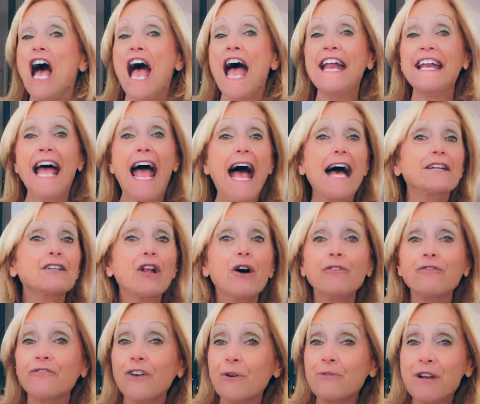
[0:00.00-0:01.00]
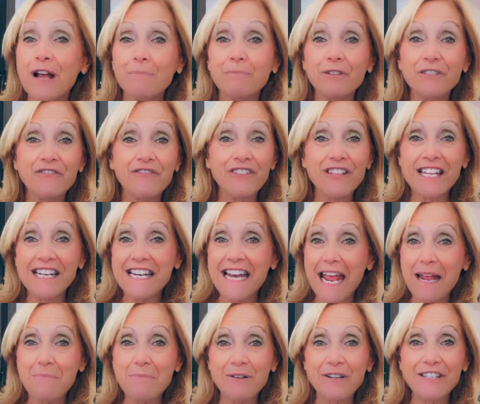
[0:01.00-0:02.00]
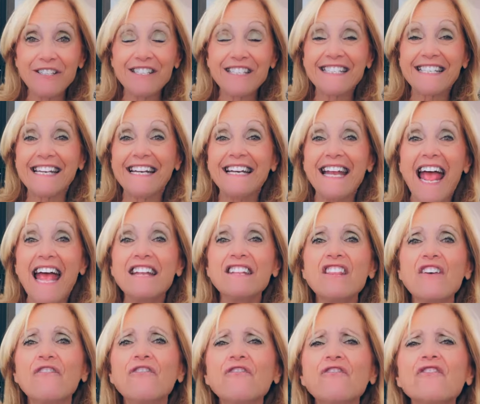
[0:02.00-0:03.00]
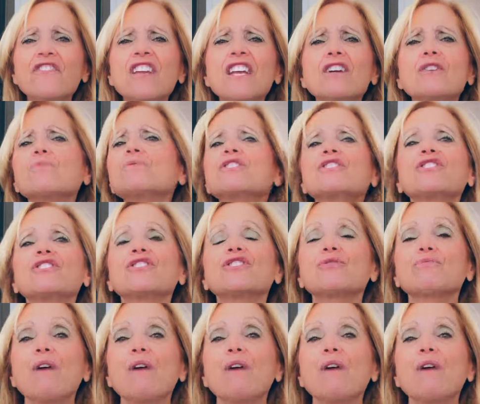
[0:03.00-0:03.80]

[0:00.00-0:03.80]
And I had no phone number for the neighbors, and the fear was just